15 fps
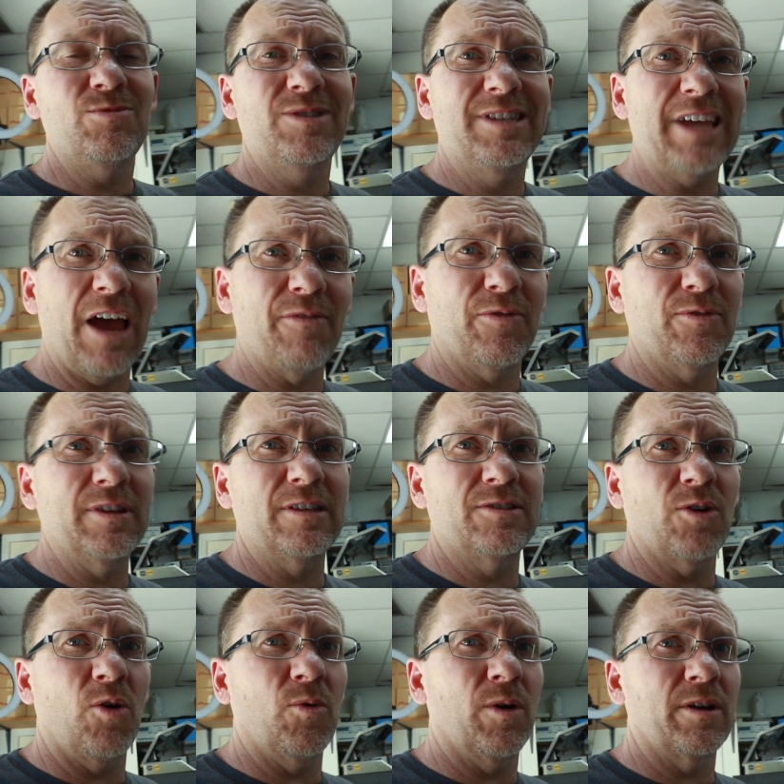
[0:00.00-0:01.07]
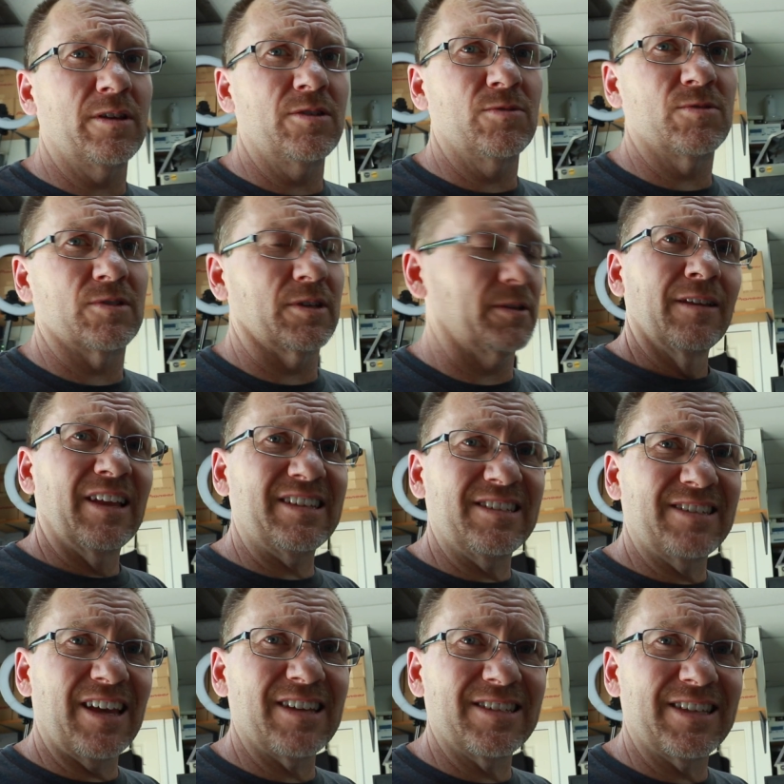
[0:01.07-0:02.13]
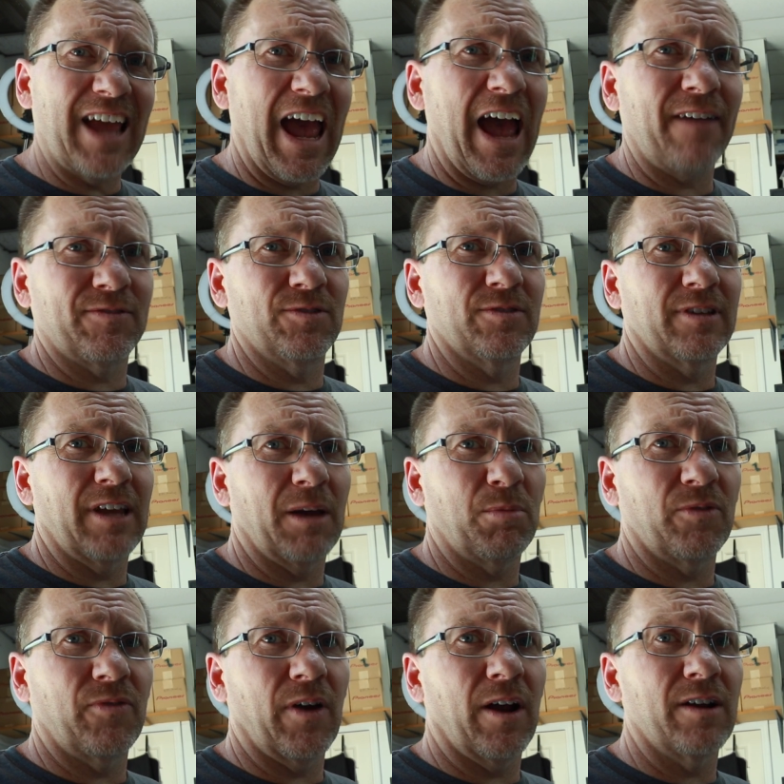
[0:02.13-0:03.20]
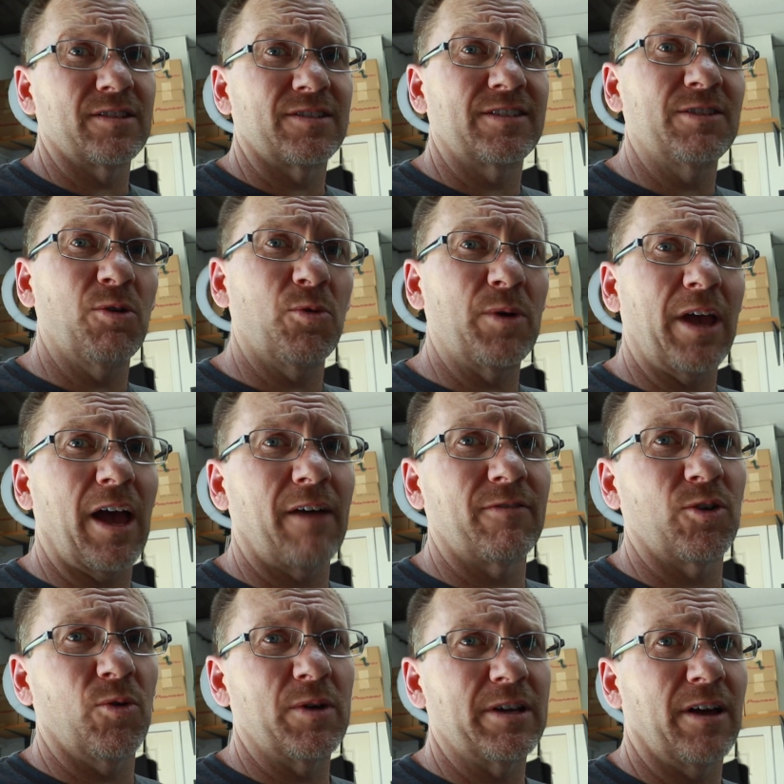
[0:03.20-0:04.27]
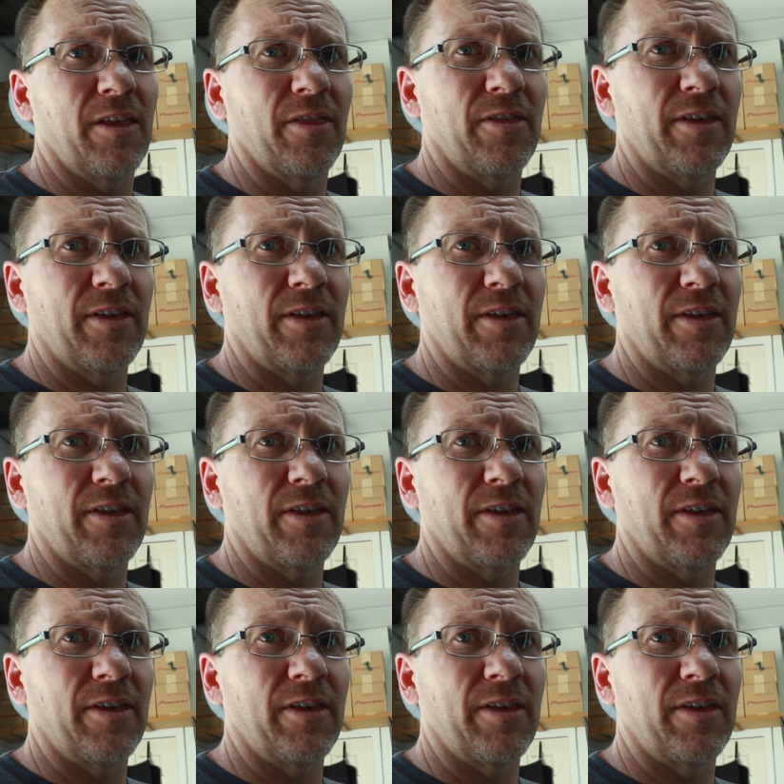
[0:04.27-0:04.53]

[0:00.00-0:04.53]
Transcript: you definitely don't want to use it. Let's test after the amplifier and see what we have going on